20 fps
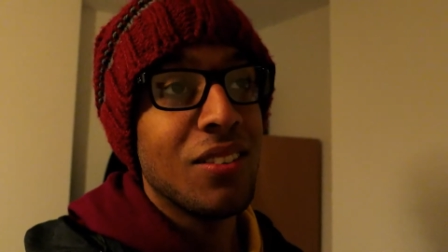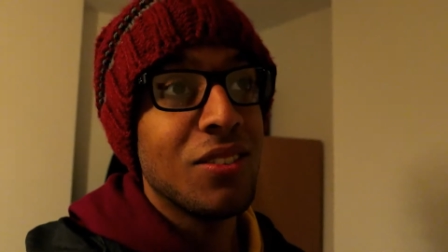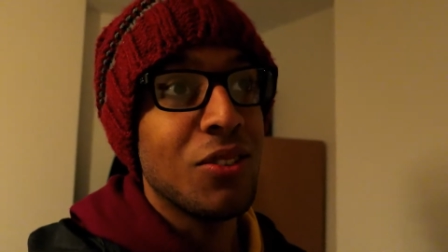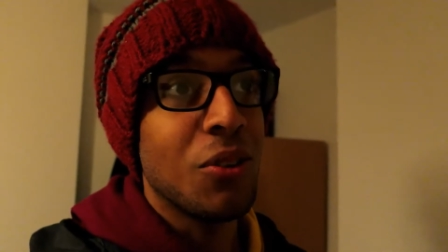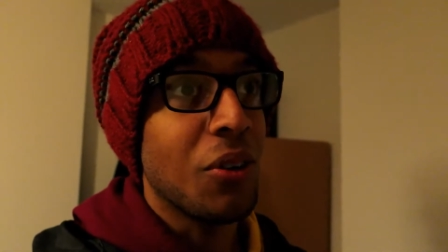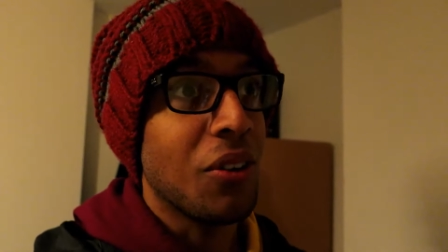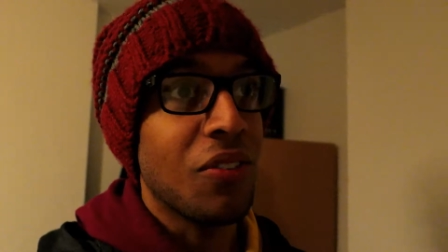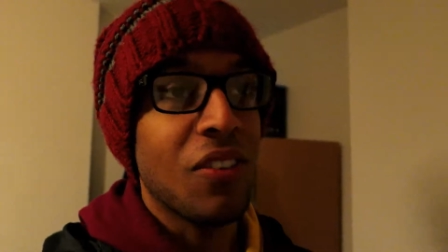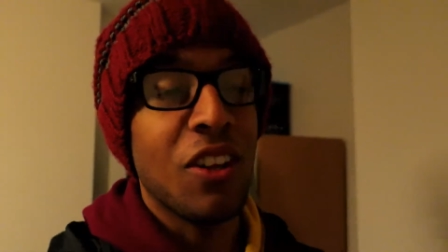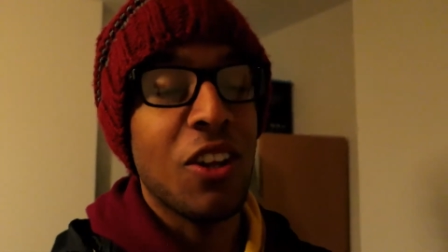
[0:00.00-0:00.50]

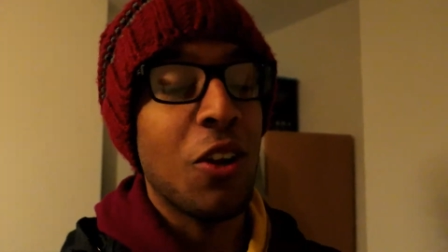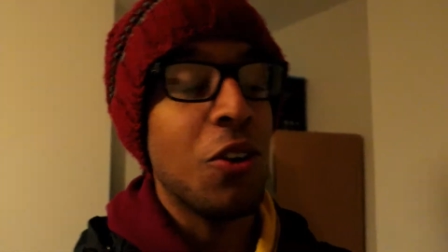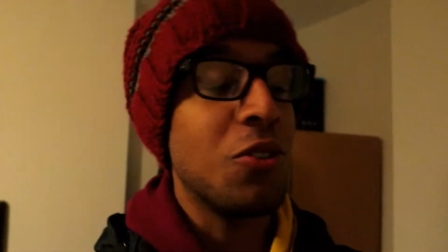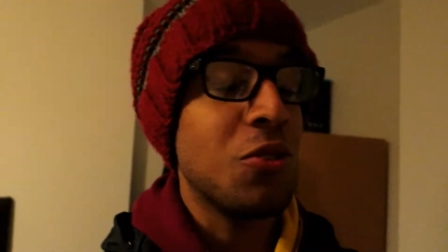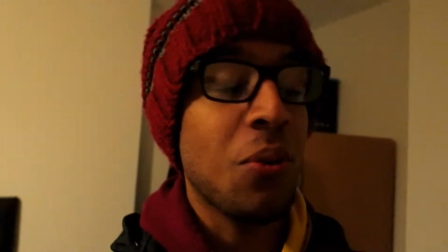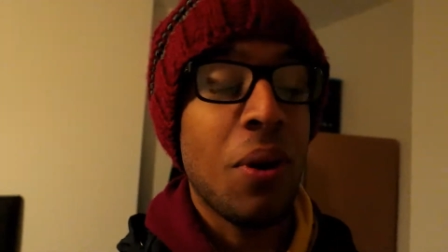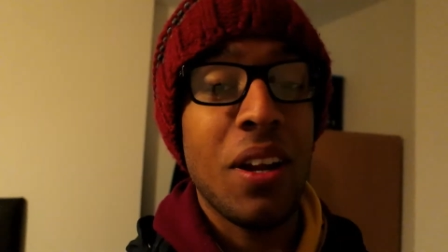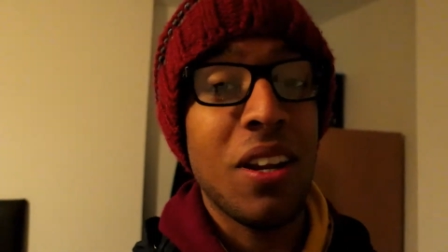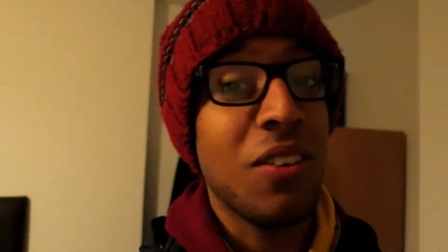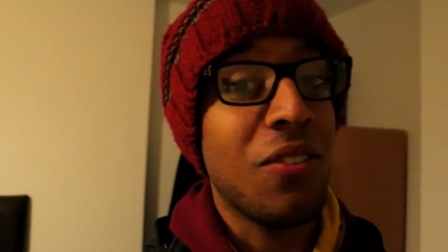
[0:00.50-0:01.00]
doing
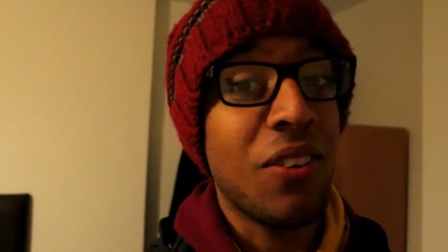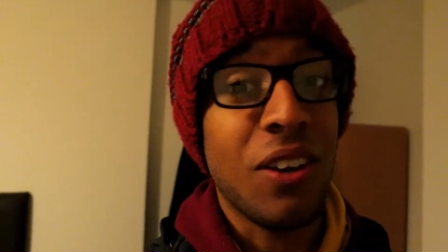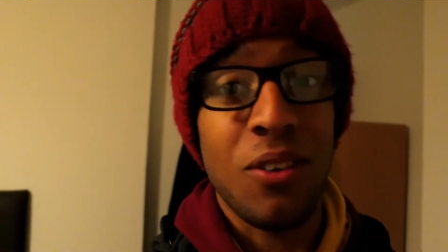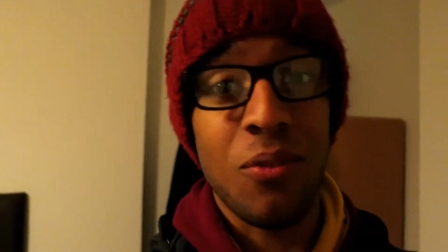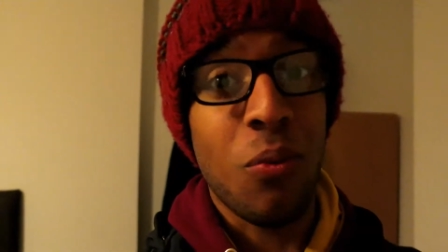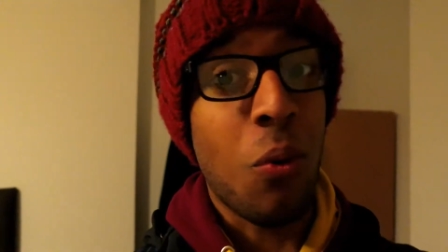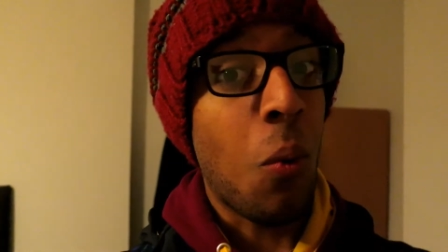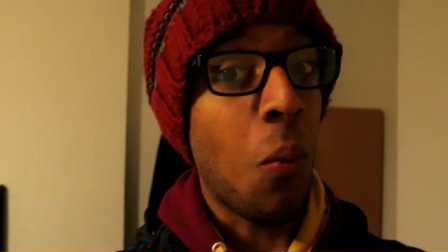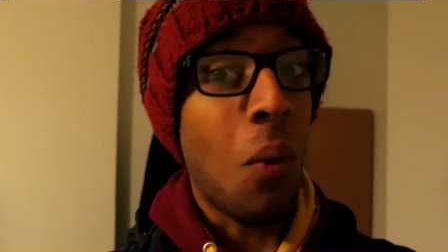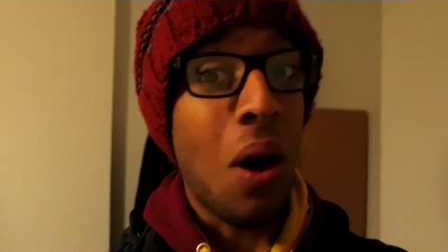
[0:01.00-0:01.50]
videos or anything
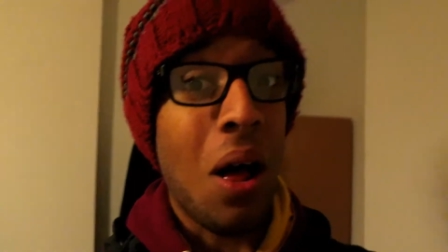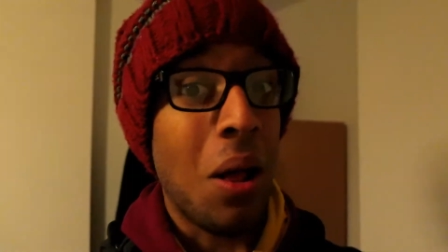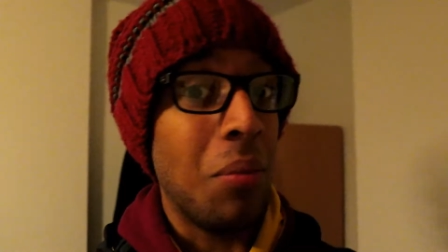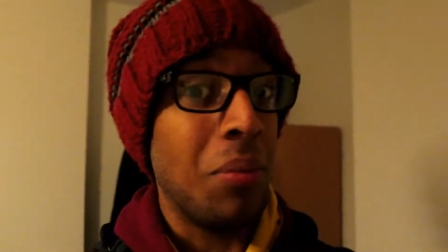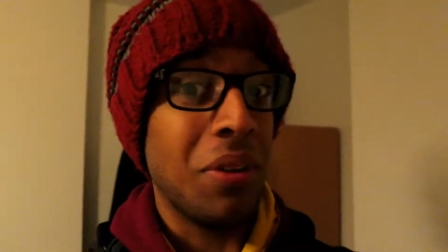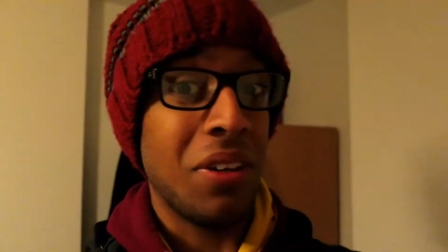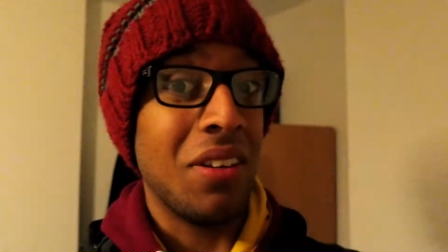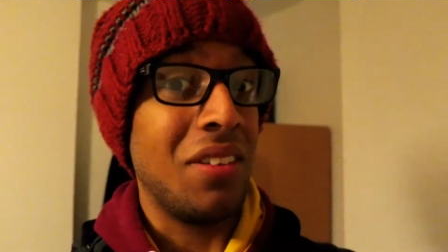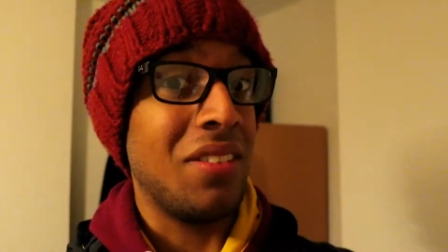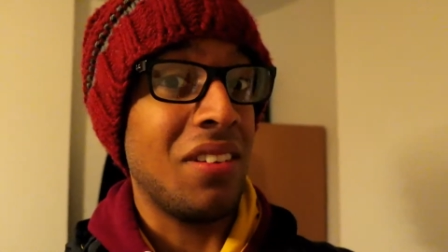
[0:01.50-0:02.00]
for a while
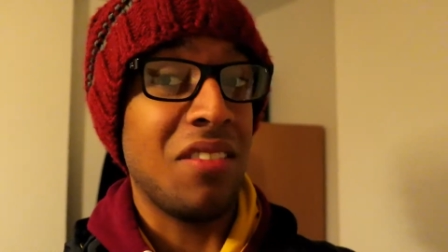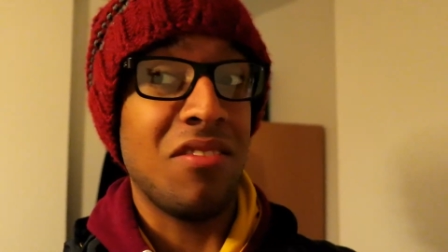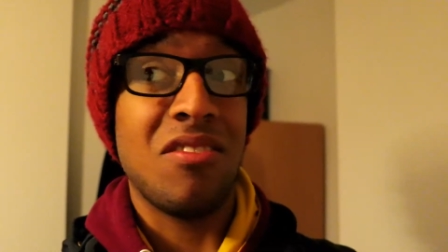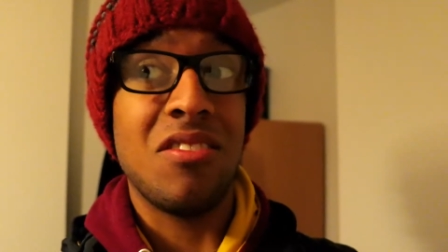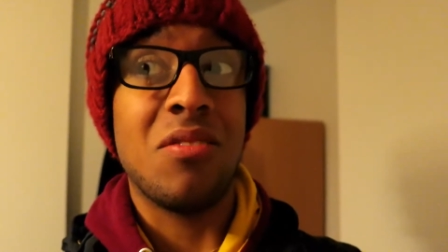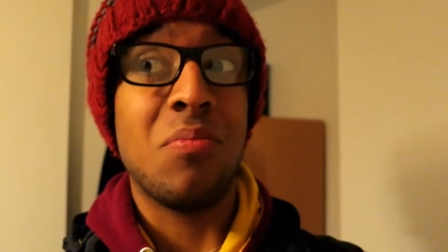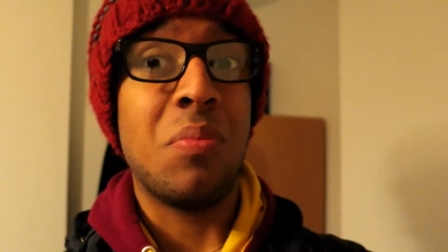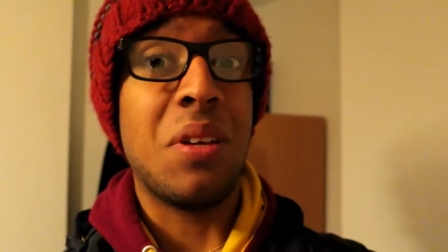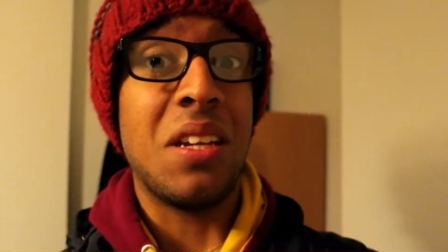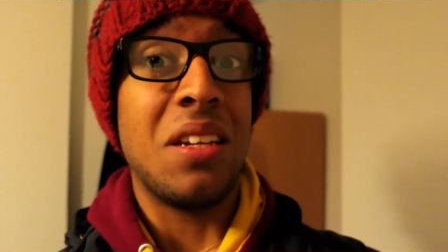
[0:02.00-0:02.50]
because I've
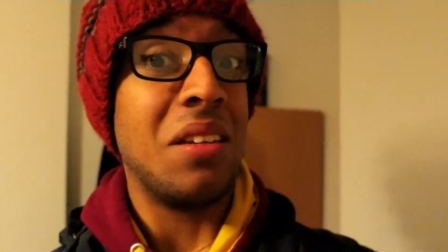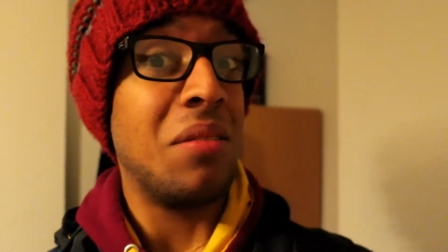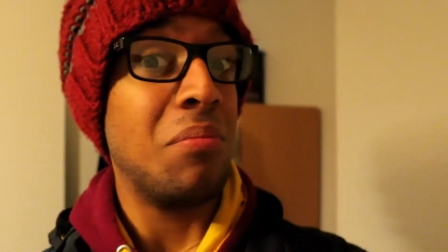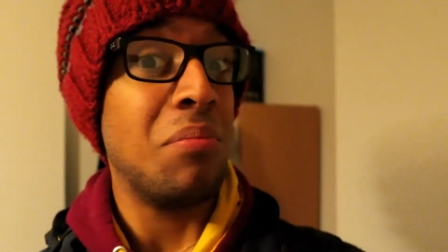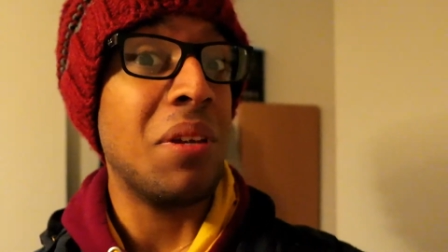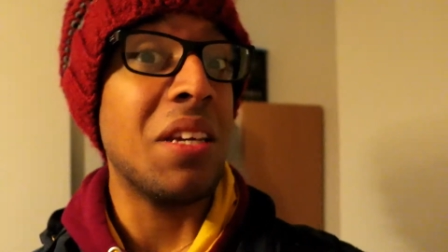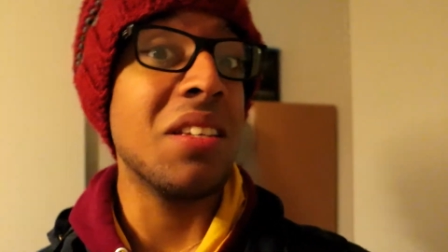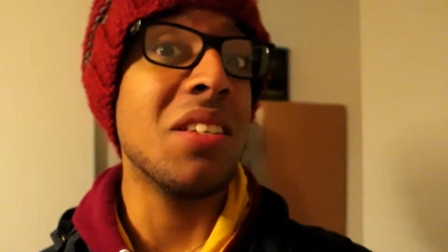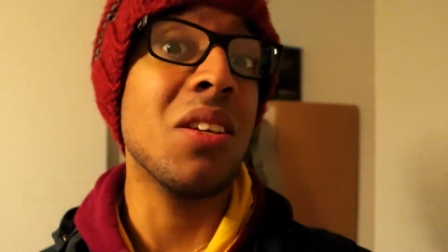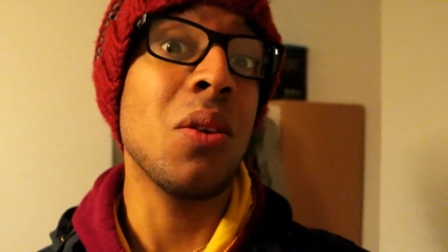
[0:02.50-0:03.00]
just been
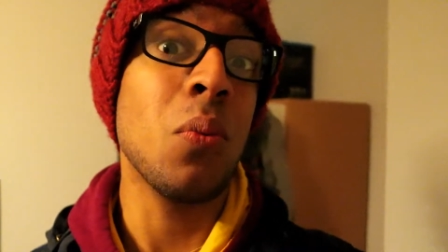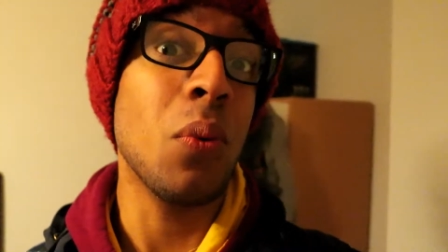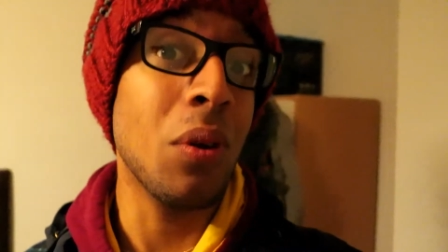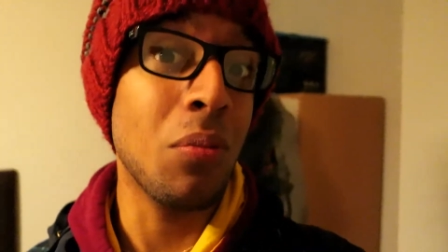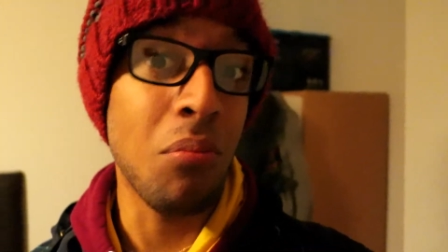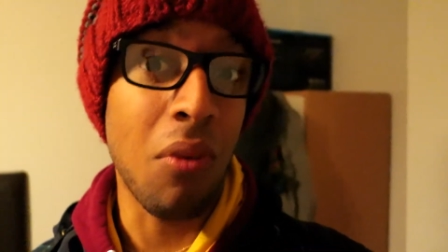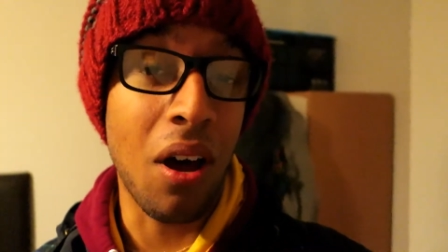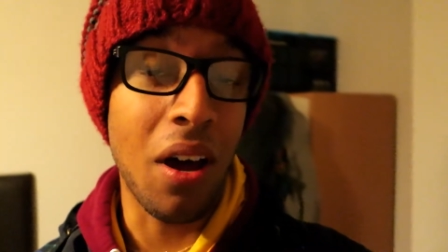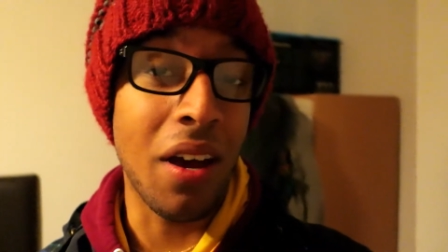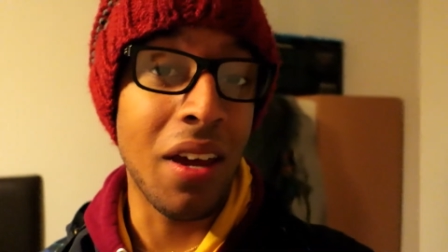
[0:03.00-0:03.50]
busy with
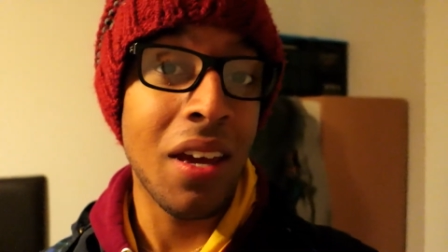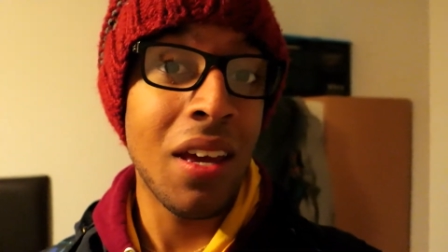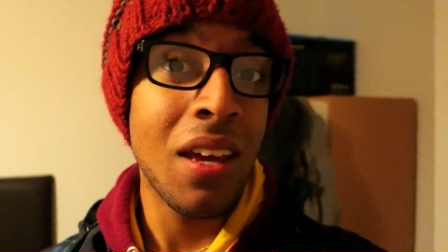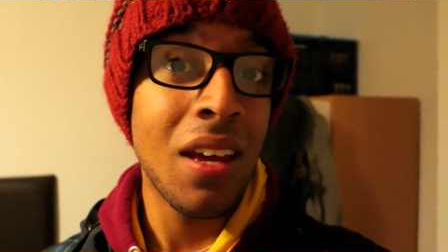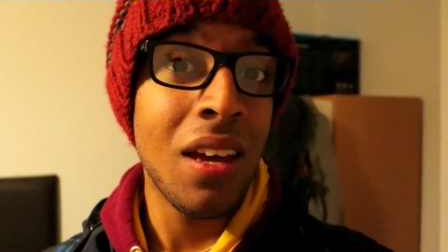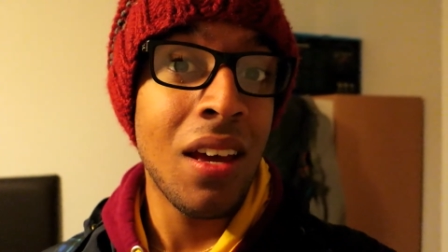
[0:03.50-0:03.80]
my